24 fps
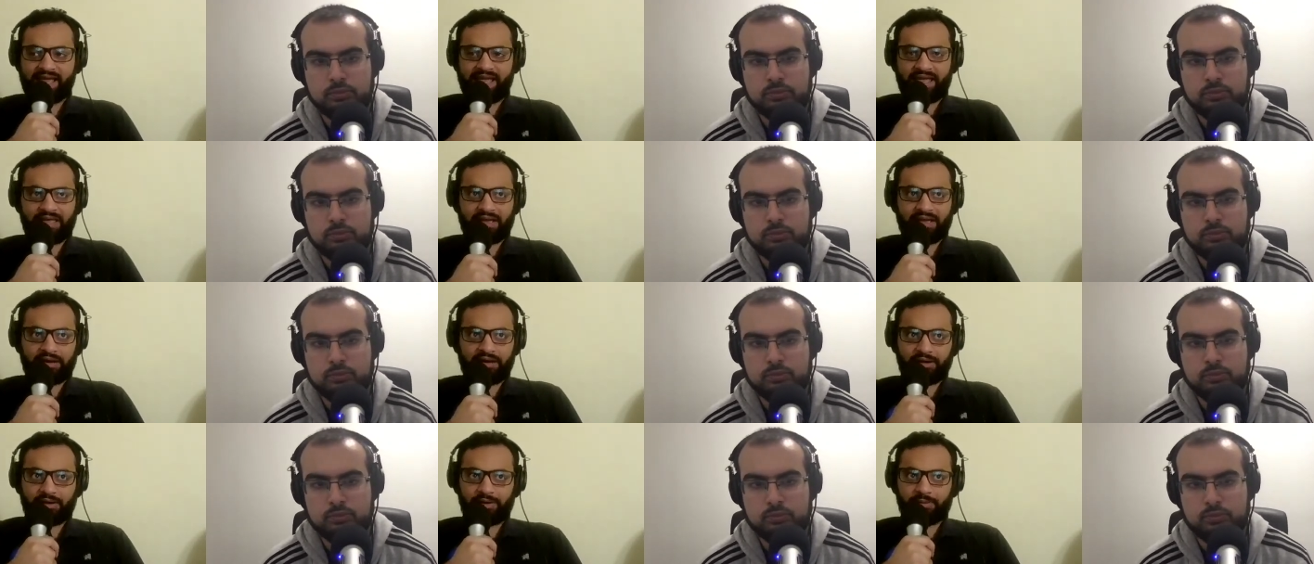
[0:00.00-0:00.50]

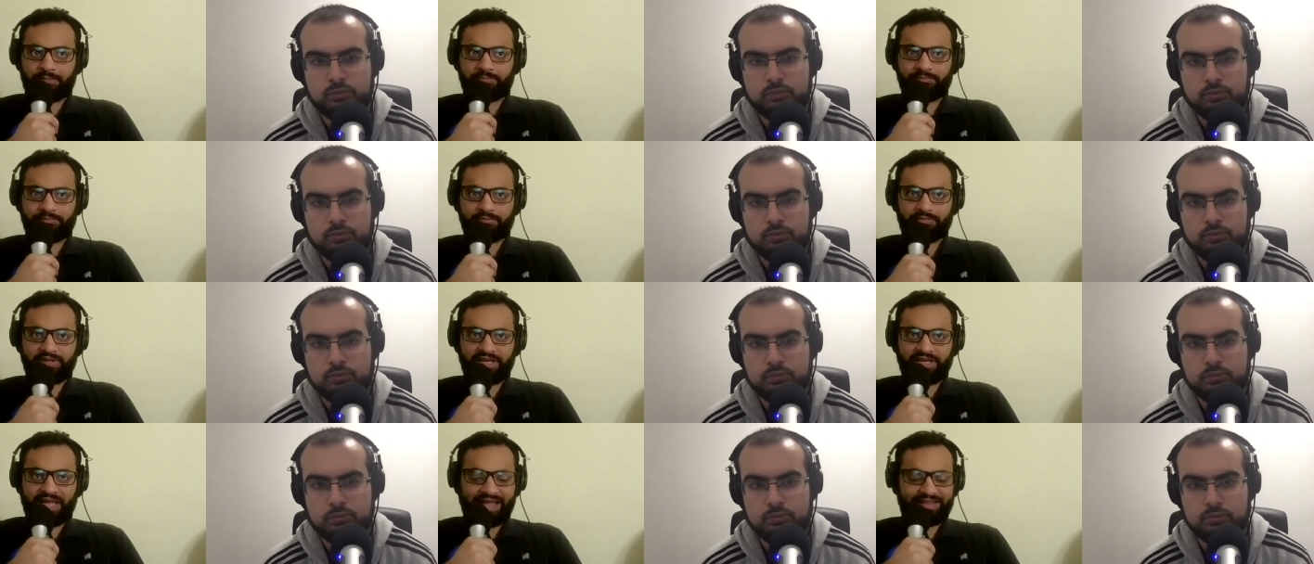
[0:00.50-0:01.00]
Speaker 1: Uh,
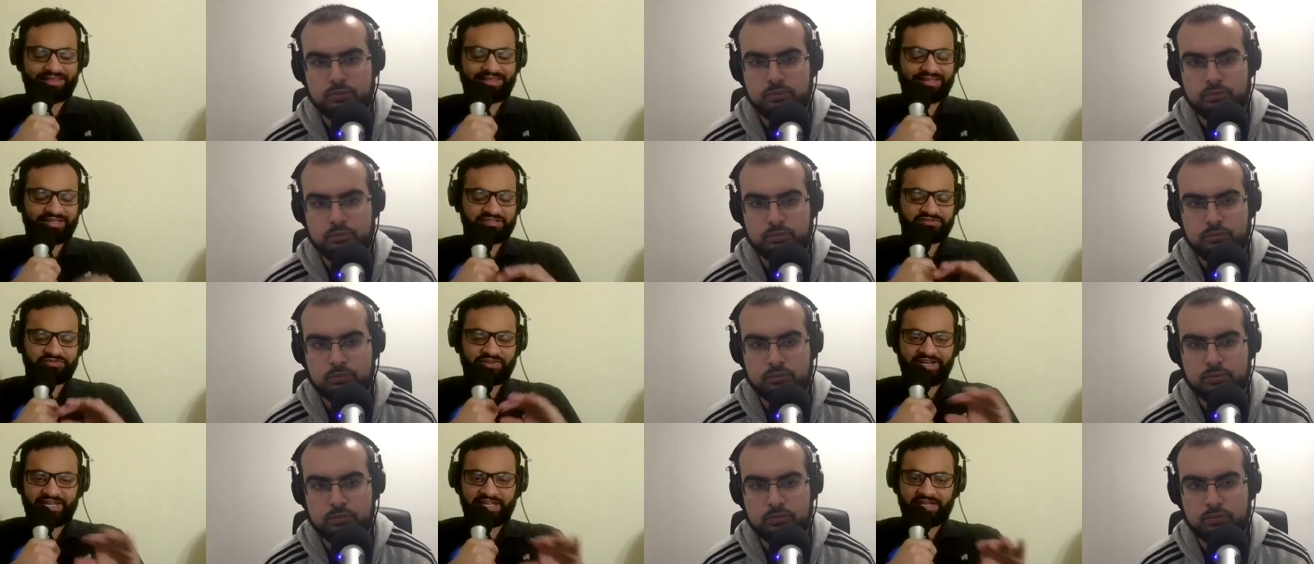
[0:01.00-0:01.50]
I think it's
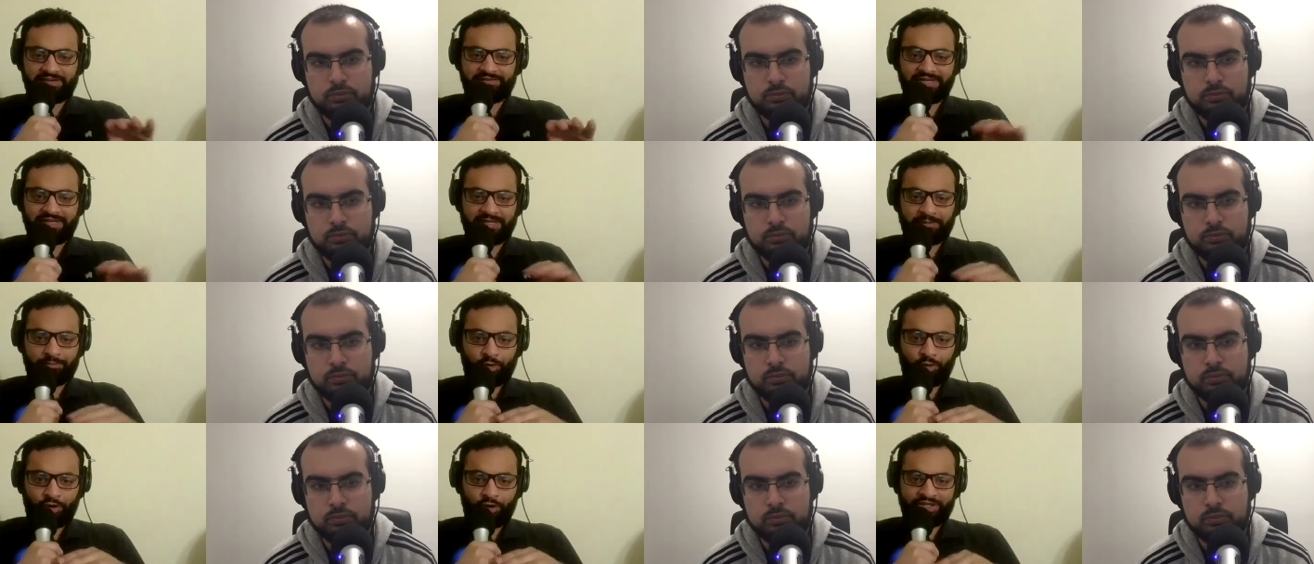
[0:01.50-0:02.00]
very evenly
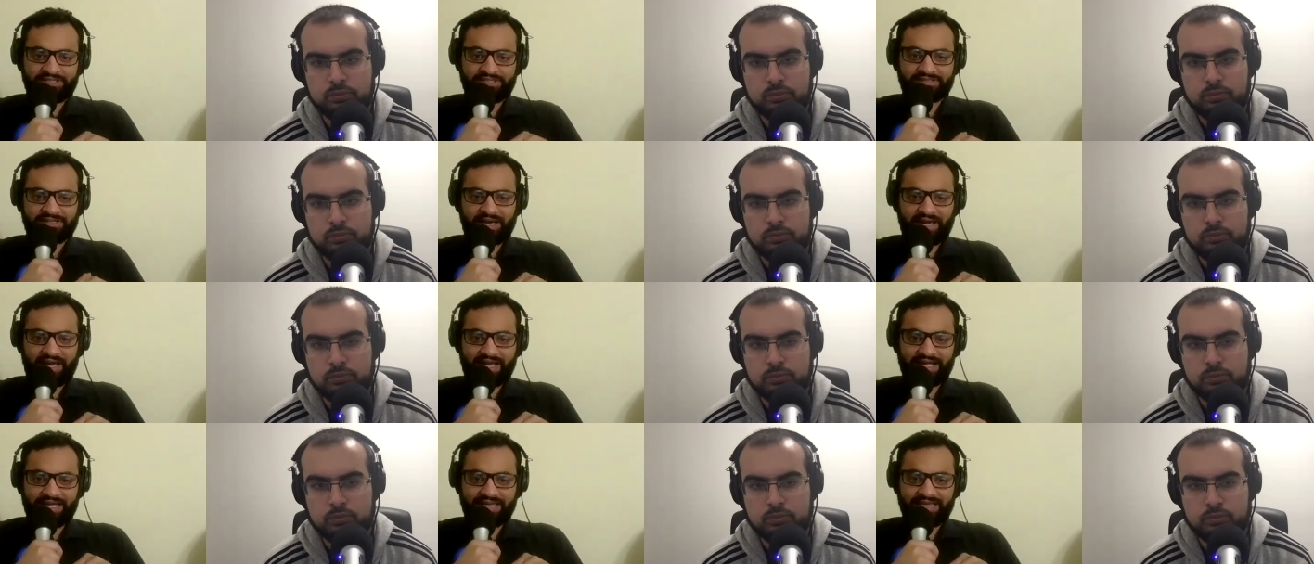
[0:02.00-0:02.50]
poised.
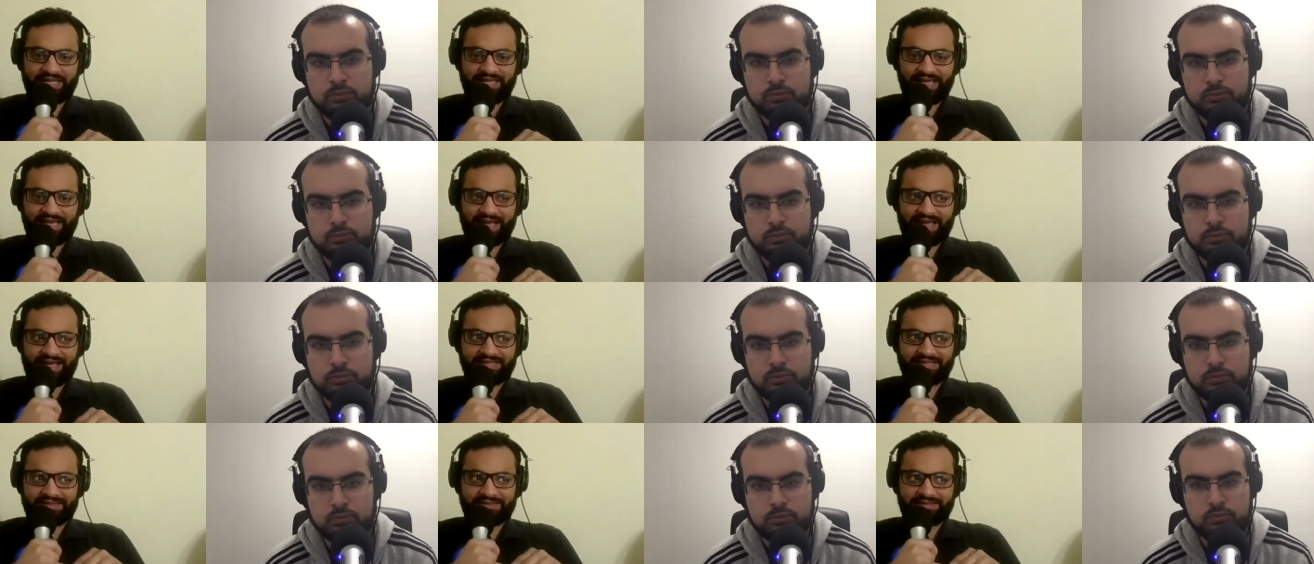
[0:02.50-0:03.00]
I
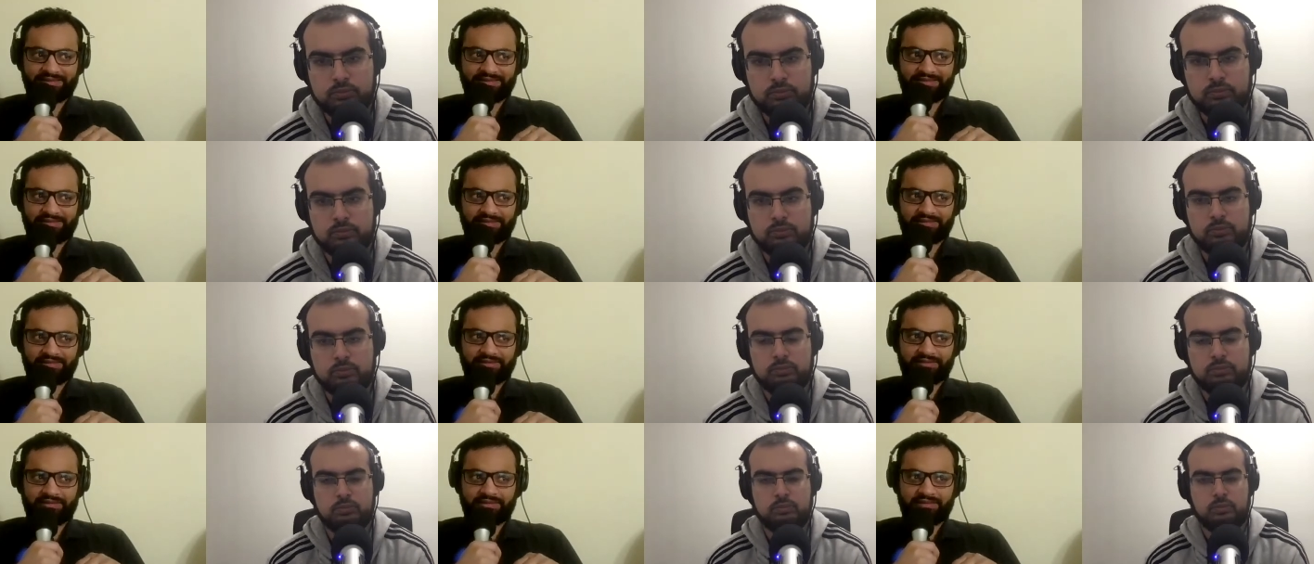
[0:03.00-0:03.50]
I
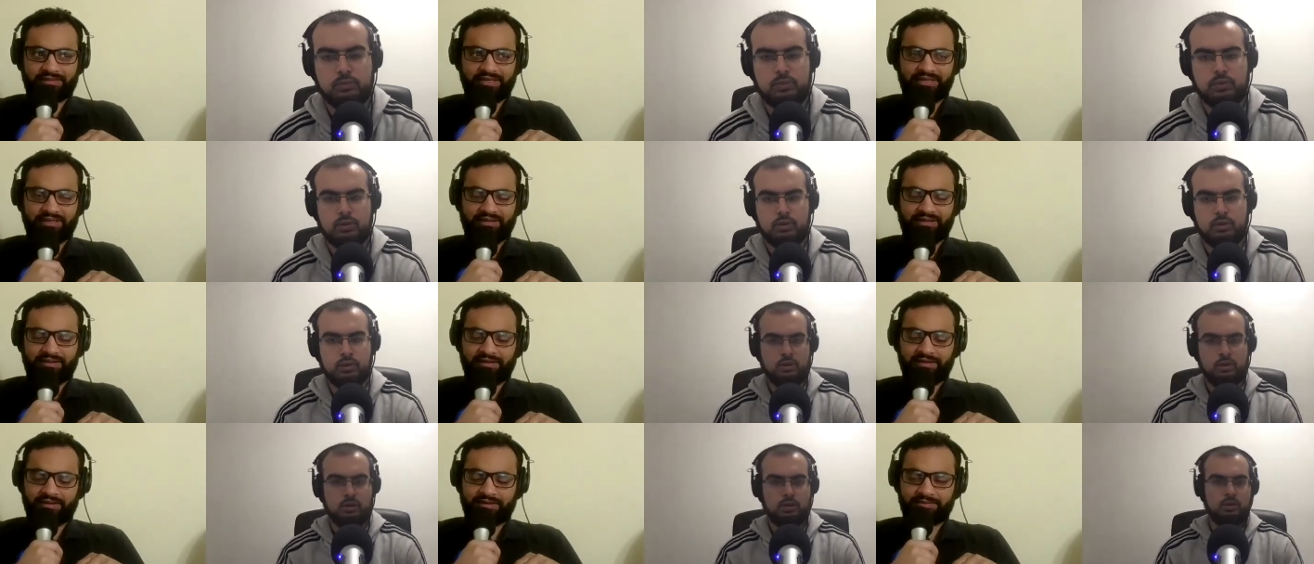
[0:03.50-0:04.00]
think
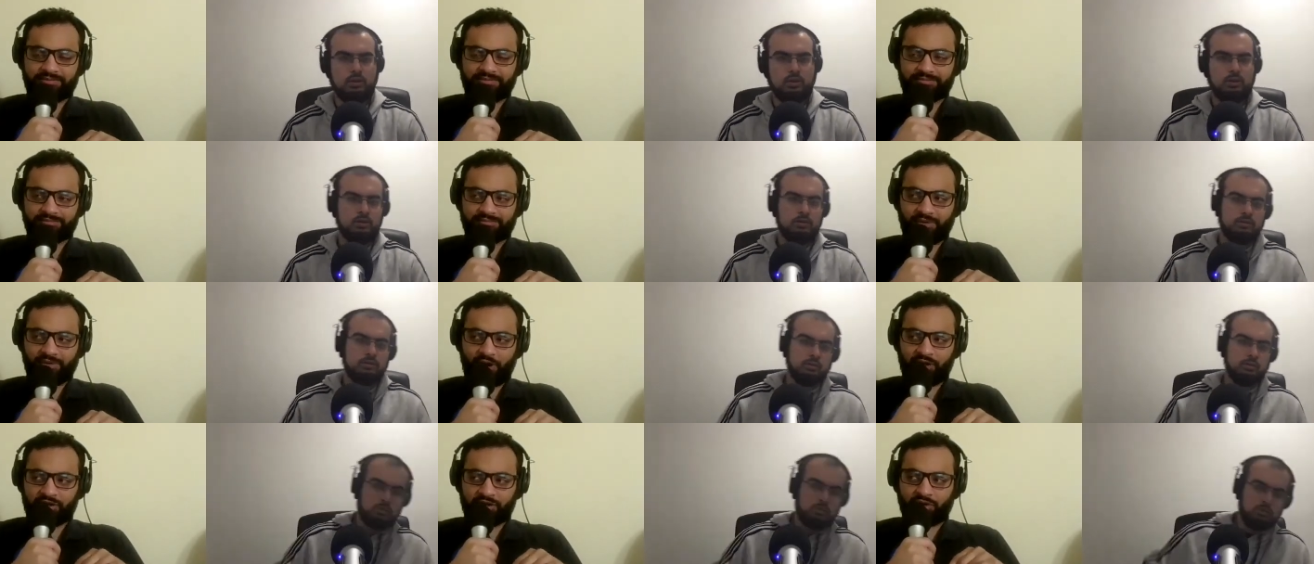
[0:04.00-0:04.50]

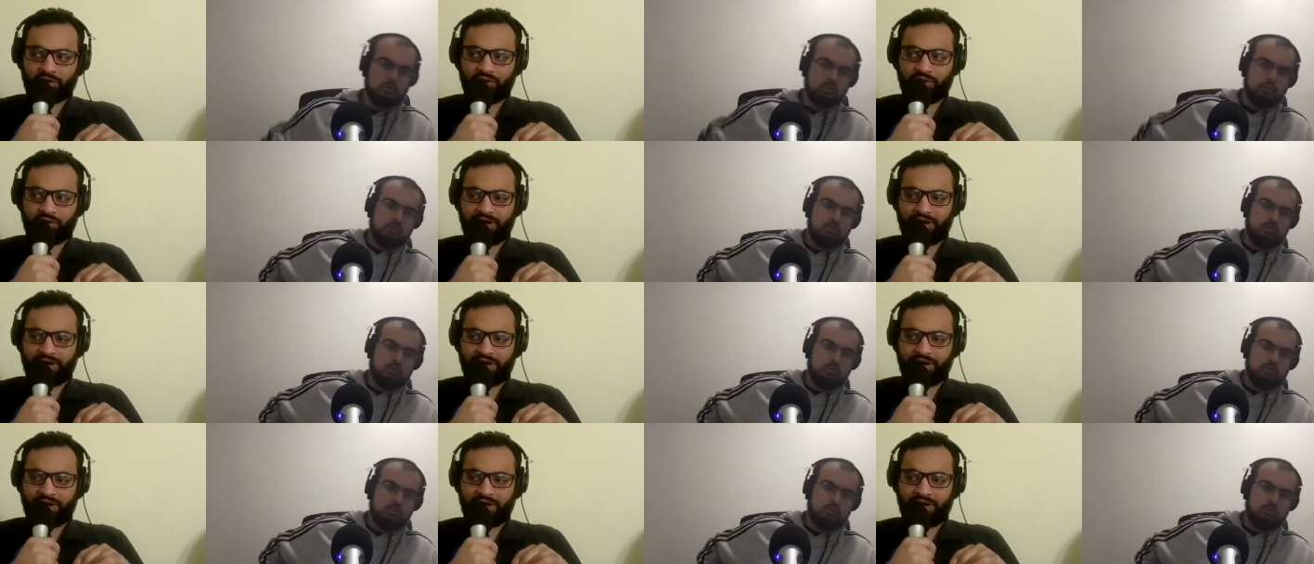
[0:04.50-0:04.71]
although